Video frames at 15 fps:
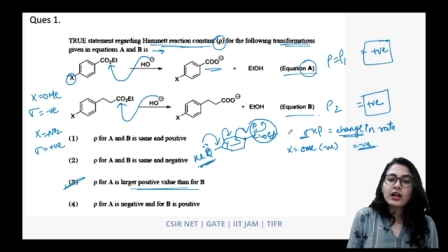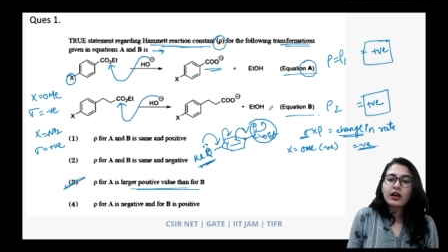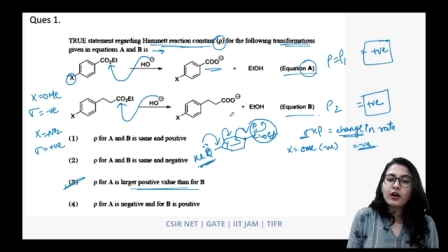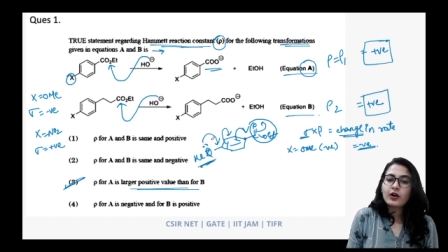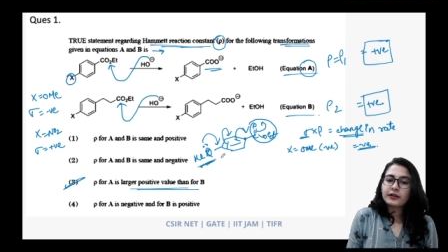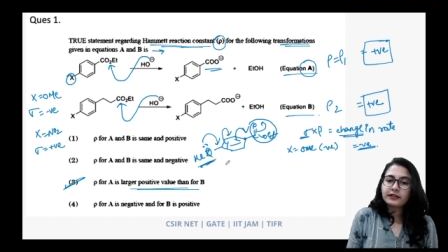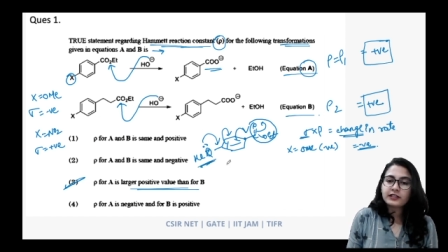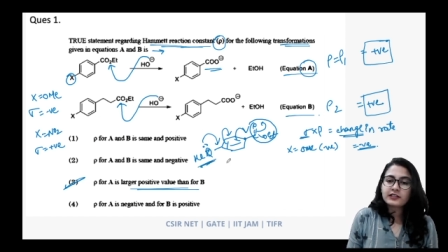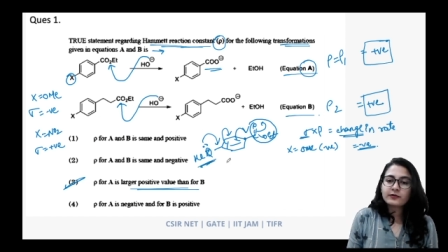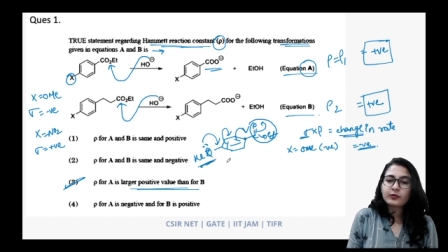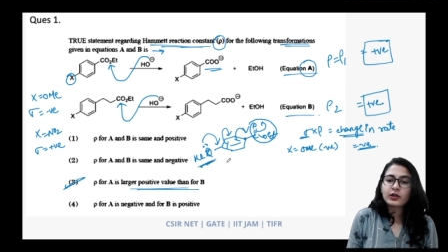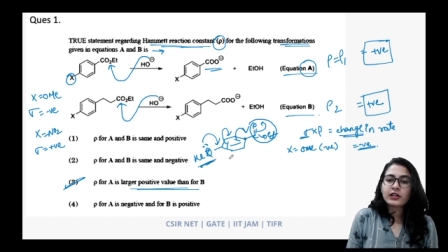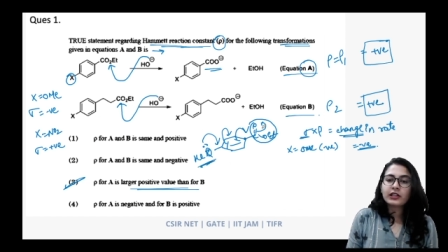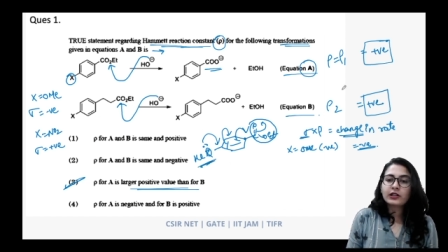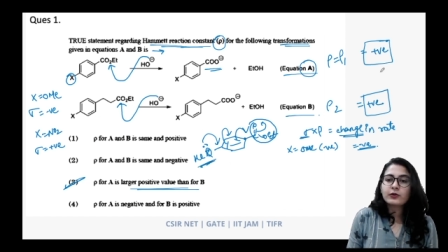on this
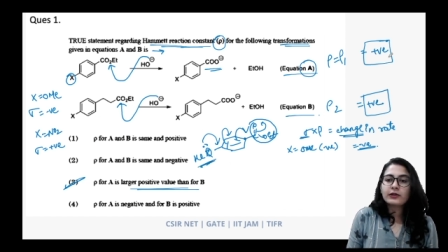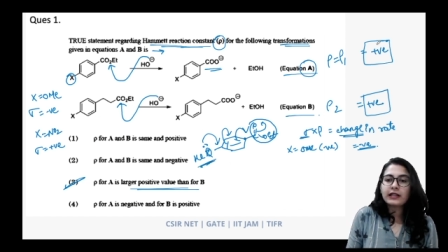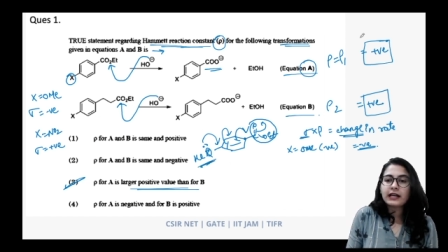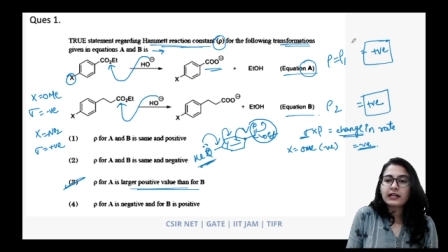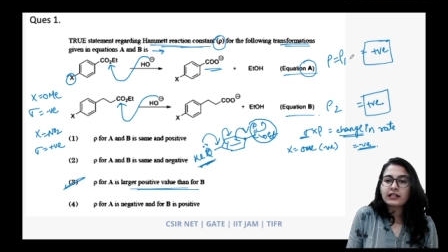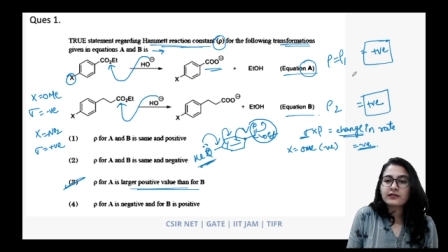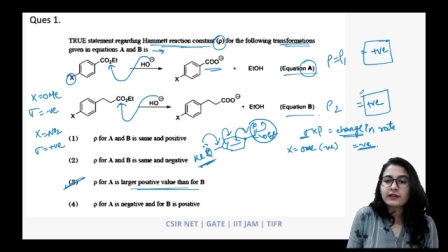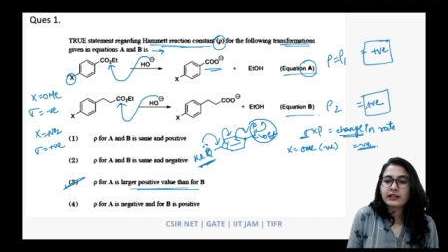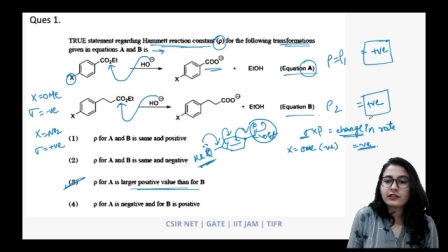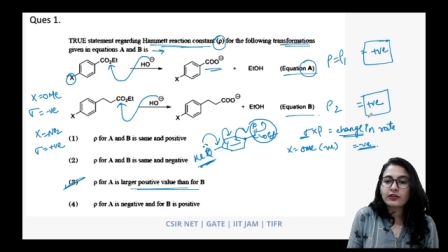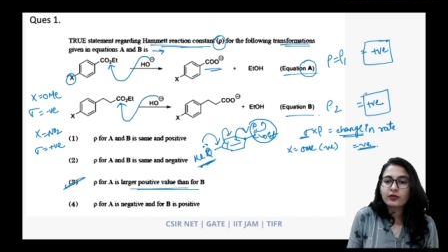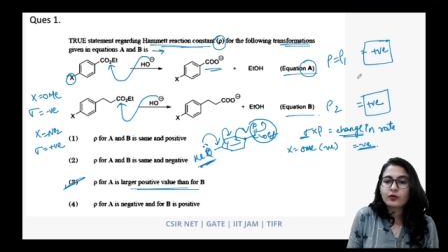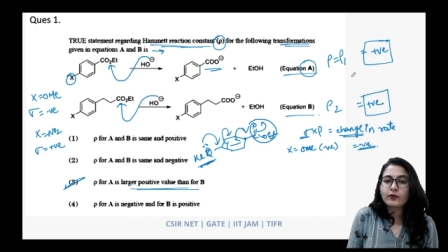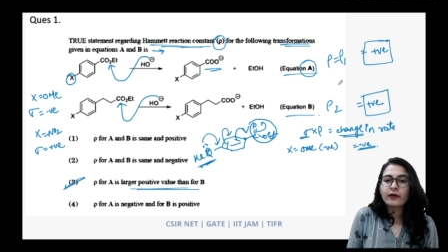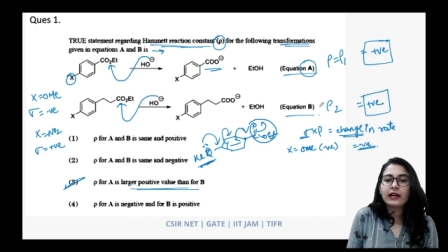molecule. That is why the
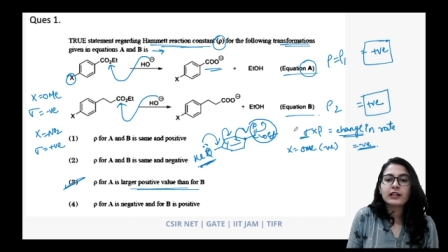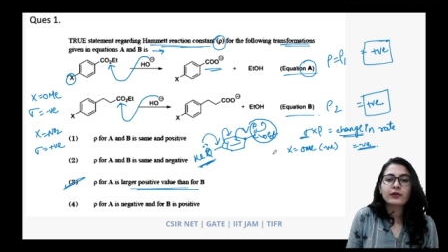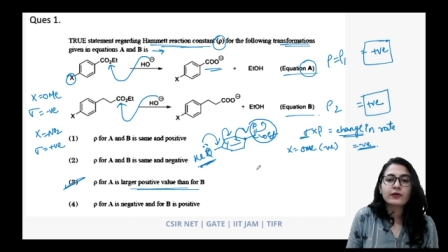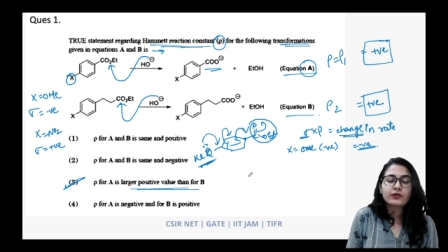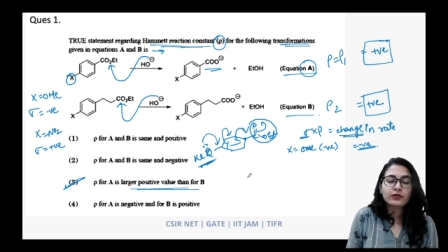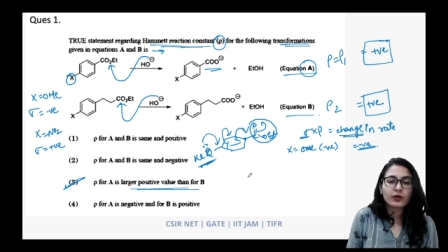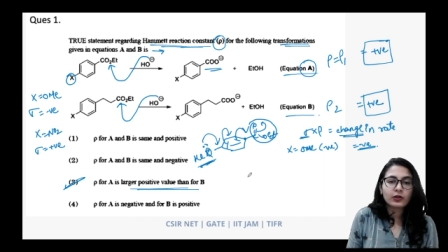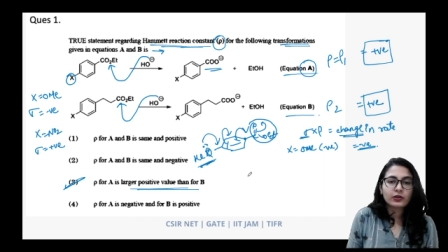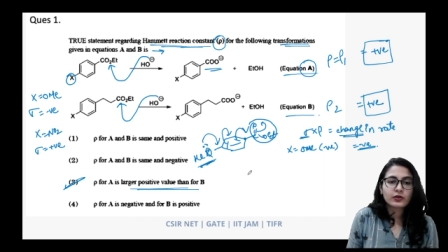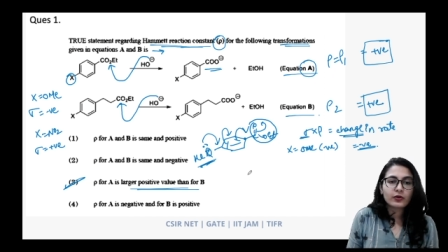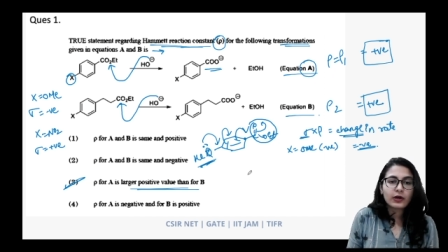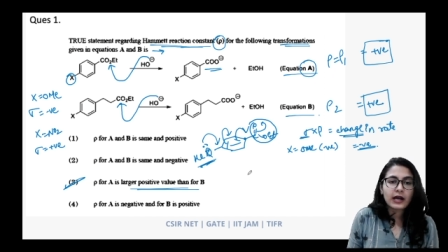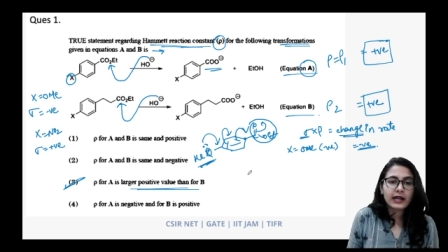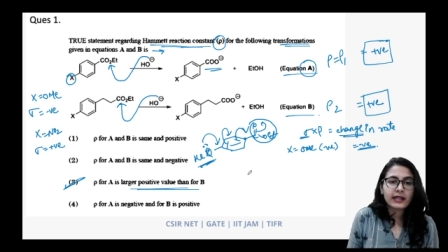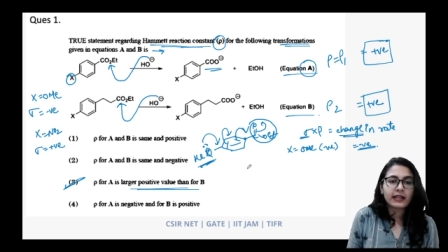rho value is
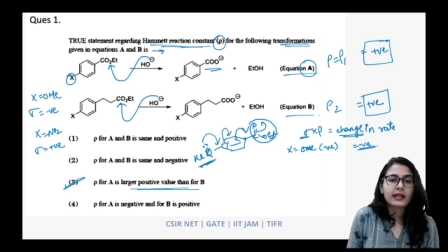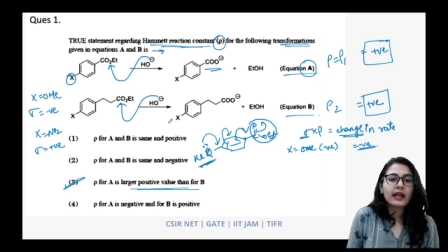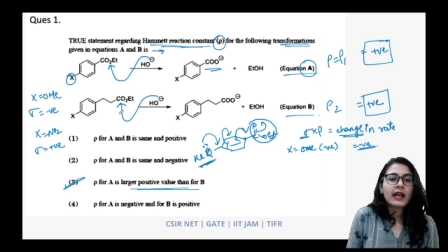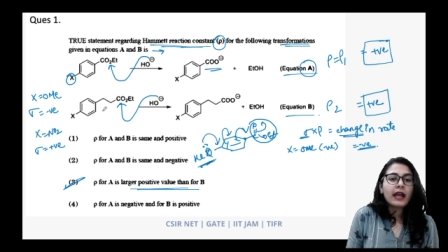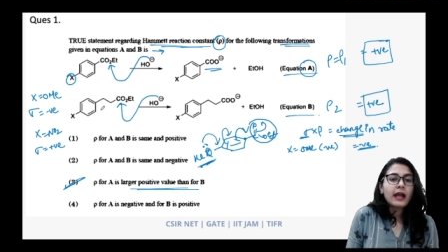also high.